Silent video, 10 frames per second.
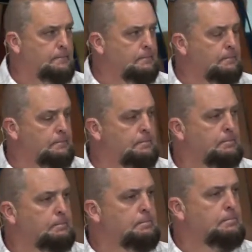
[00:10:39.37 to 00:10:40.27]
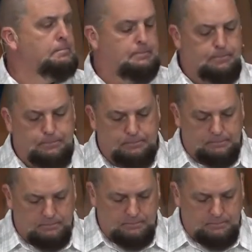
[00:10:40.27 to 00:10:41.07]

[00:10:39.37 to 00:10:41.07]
Nobody speaks.